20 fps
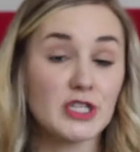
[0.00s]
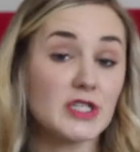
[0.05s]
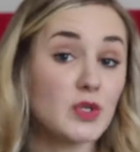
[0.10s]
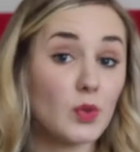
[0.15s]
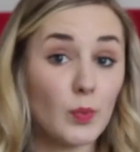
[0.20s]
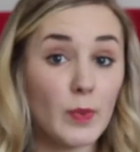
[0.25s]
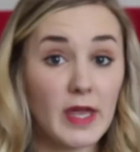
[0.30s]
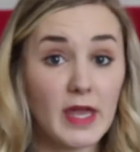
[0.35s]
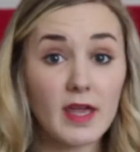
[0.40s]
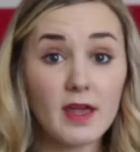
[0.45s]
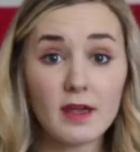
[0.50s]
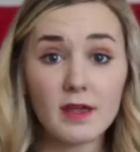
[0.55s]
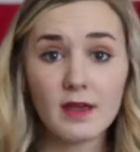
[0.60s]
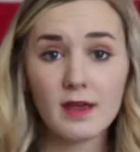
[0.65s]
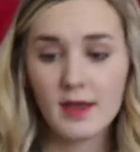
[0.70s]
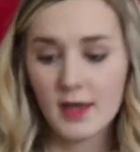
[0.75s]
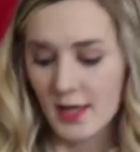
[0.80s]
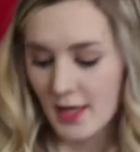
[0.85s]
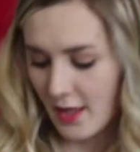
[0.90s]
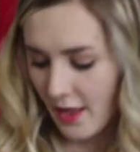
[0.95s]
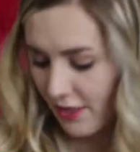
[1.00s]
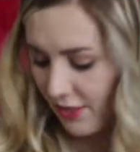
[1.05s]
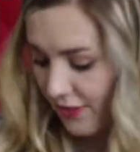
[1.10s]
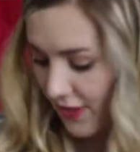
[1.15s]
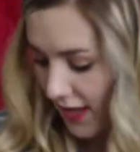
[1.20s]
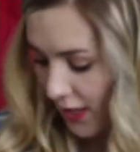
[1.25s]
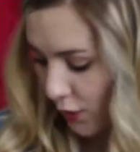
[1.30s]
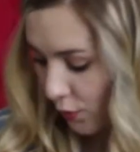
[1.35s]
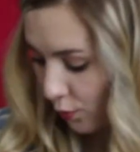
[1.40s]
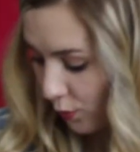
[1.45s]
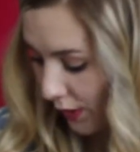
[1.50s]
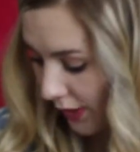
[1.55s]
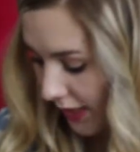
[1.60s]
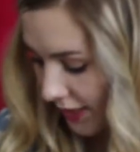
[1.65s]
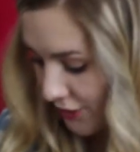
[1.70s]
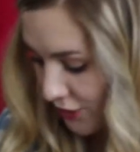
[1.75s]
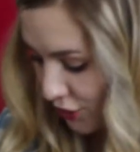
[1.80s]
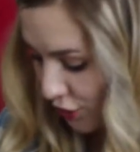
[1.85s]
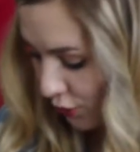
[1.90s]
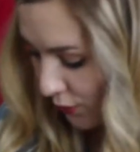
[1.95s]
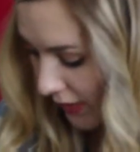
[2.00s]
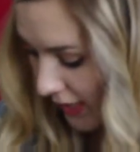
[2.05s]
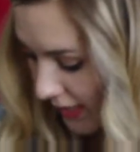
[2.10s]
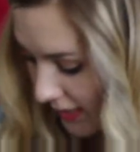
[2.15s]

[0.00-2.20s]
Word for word: just a week, then what I do